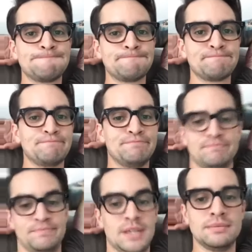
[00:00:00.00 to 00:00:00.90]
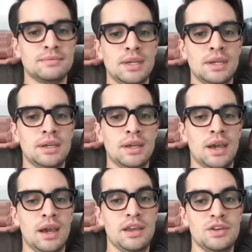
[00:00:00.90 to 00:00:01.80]

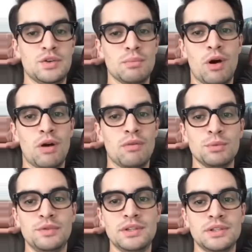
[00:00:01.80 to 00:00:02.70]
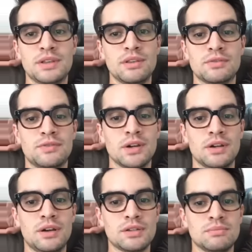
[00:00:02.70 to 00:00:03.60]
I enjoy the Marvel movies. I think they're
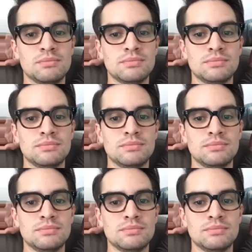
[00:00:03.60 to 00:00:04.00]
fucking awesome.